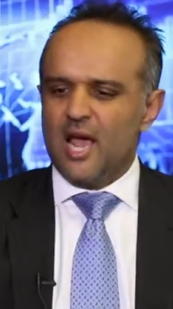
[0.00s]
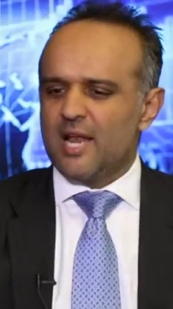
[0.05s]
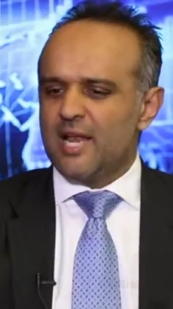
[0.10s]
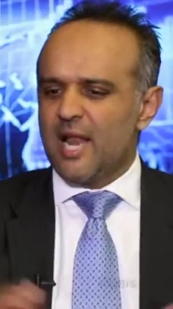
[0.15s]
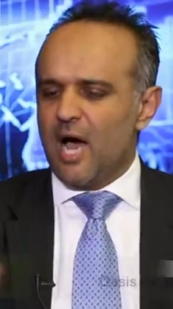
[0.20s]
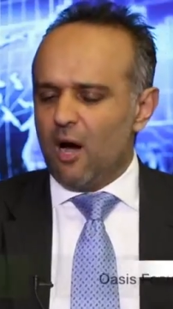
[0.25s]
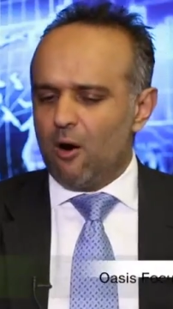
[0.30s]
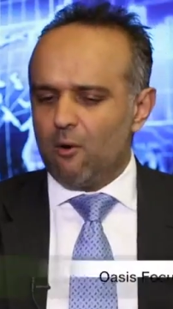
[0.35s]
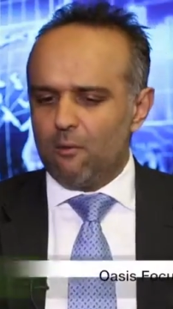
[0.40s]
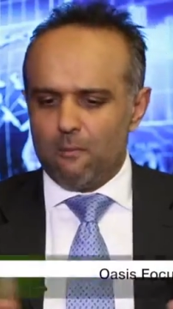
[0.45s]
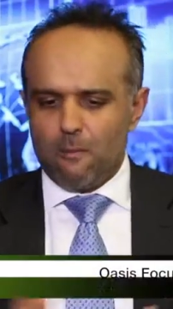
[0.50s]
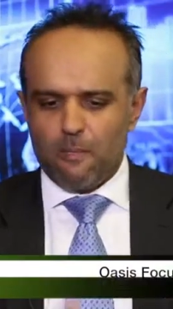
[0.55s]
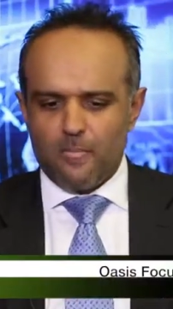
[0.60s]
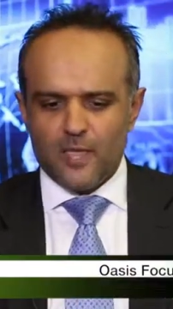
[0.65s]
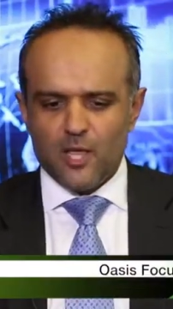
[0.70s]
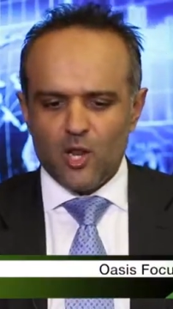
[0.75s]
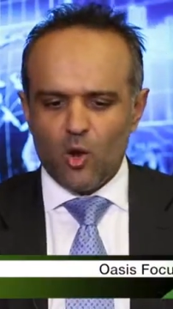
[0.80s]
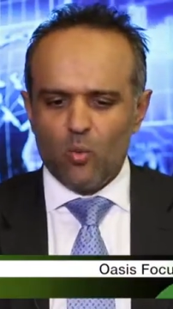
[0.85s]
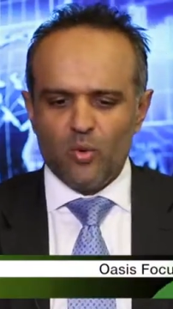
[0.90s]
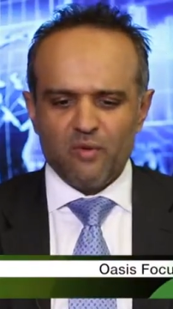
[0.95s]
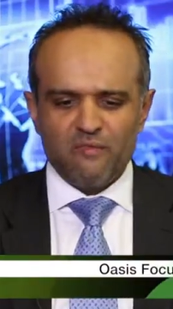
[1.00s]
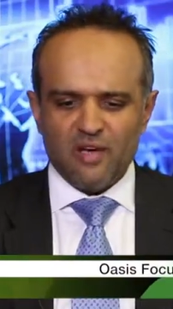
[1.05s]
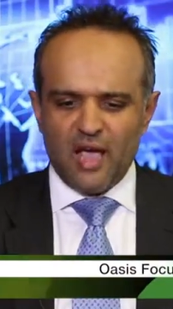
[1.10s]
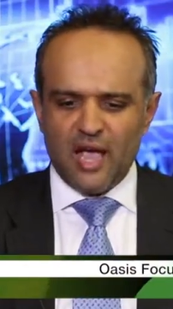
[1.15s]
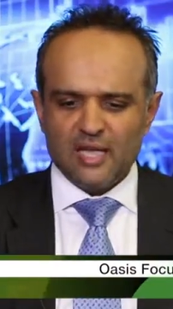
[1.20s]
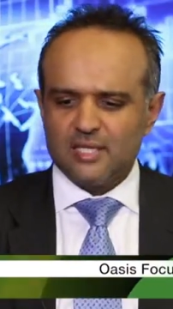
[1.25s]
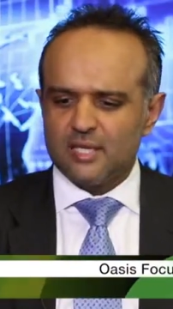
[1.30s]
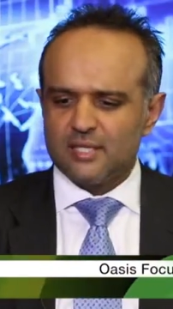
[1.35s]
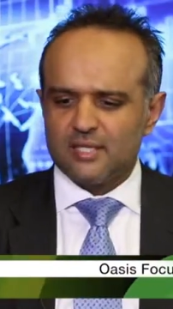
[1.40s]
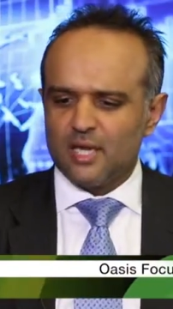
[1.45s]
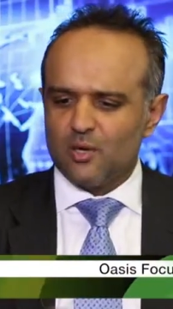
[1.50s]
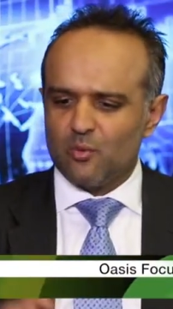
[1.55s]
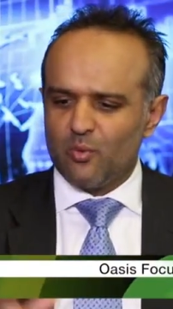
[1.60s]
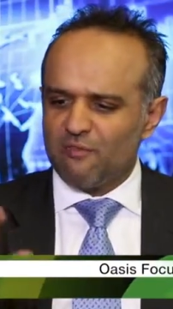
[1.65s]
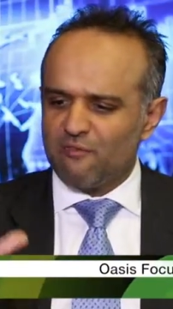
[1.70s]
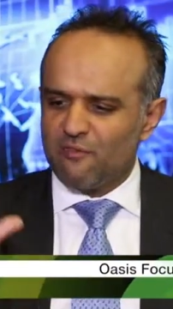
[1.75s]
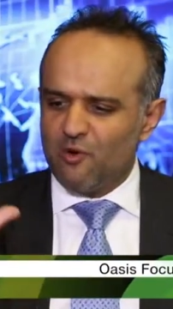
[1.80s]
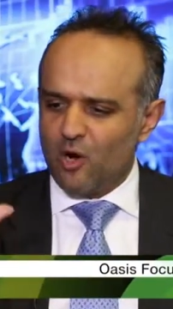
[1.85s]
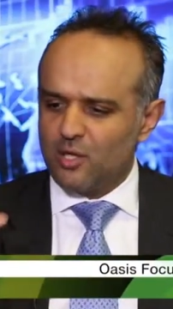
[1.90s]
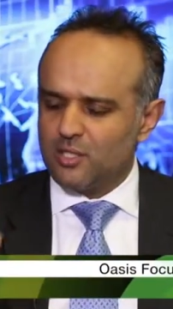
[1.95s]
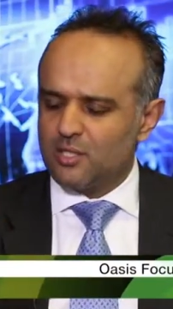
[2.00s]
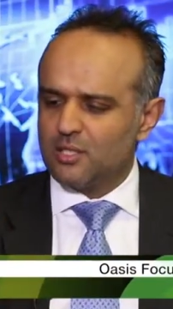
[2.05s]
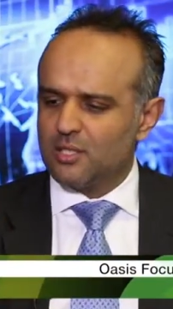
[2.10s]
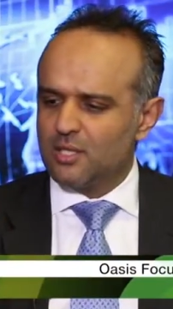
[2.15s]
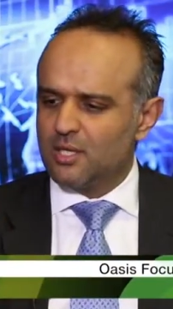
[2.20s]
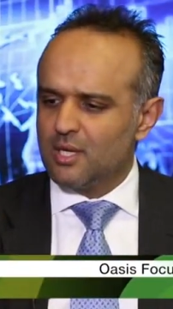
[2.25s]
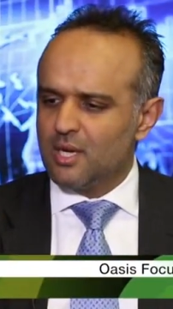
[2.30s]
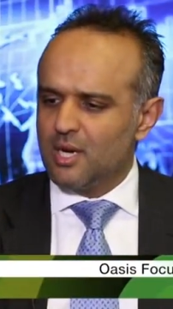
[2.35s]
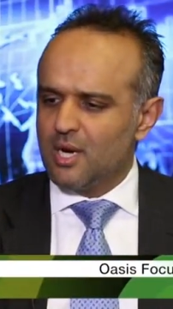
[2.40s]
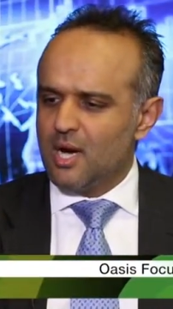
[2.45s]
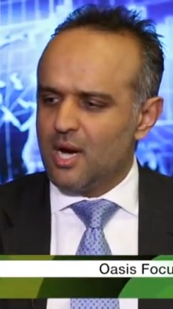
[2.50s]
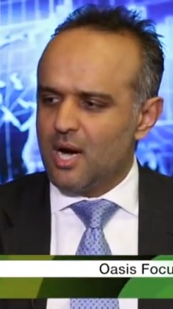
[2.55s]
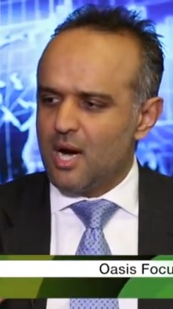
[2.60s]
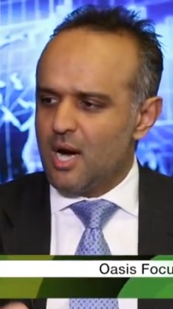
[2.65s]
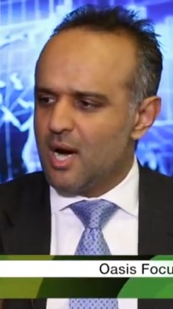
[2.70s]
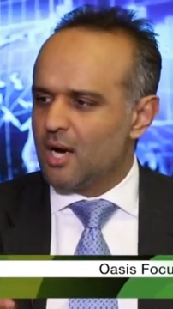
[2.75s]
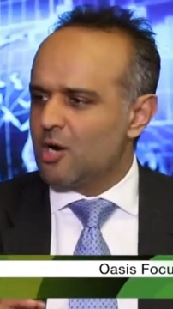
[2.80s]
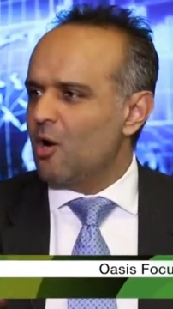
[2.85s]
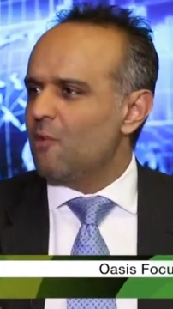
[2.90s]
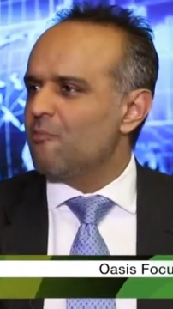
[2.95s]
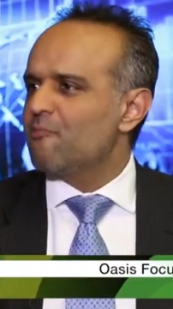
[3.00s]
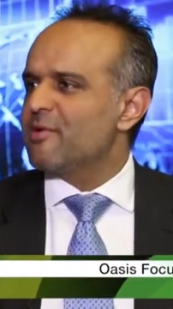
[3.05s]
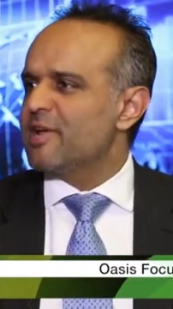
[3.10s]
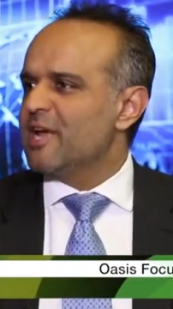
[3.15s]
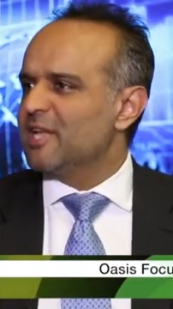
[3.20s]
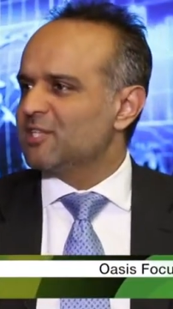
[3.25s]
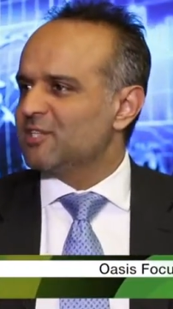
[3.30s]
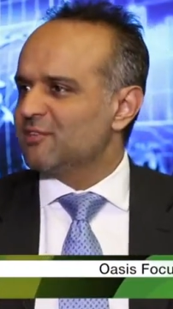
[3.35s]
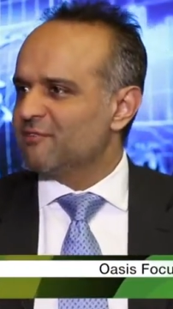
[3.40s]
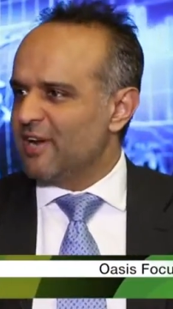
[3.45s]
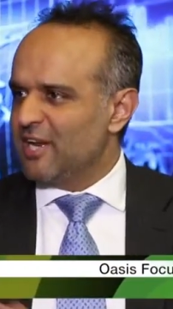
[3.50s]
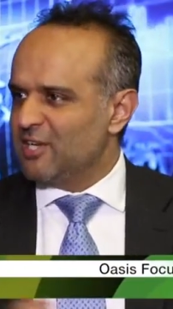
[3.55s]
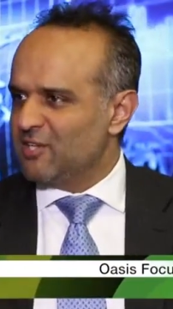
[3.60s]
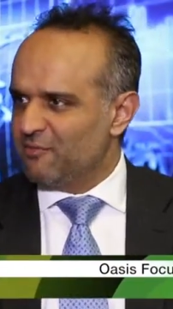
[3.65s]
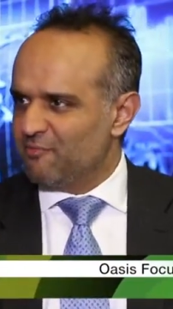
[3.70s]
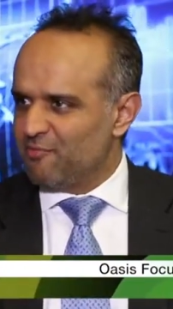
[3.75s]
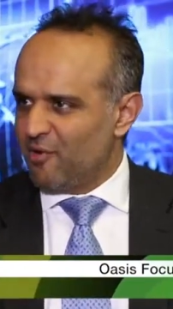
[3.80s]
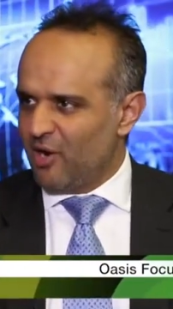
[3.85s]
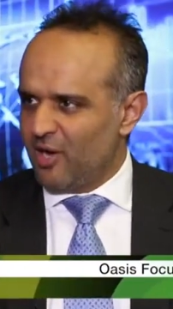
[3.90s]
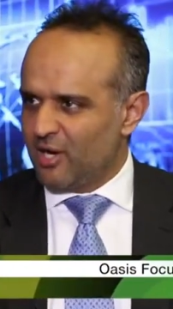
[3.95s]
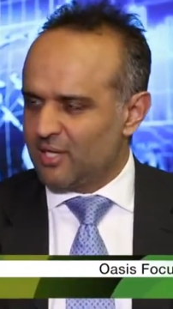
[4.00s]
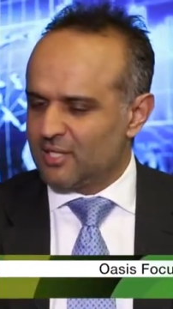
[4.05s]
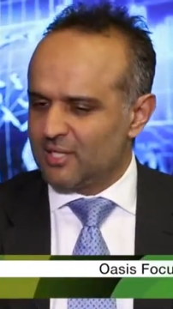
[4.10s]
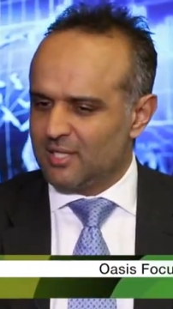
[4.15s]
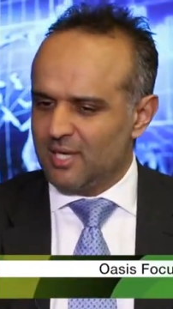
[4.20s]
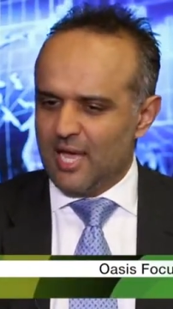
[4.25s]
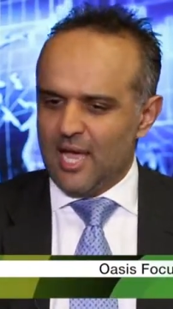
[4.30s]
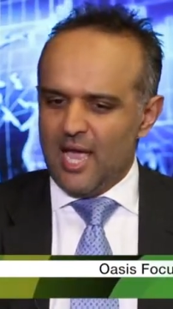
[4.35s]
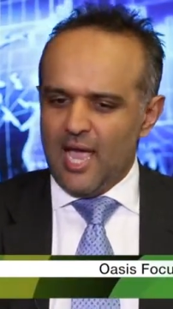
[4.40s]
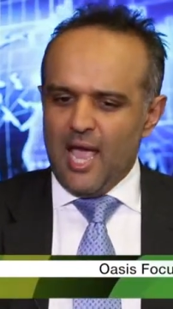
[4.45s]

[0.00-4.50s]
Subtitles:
Now, as I said, we've got a comprehensive range of products.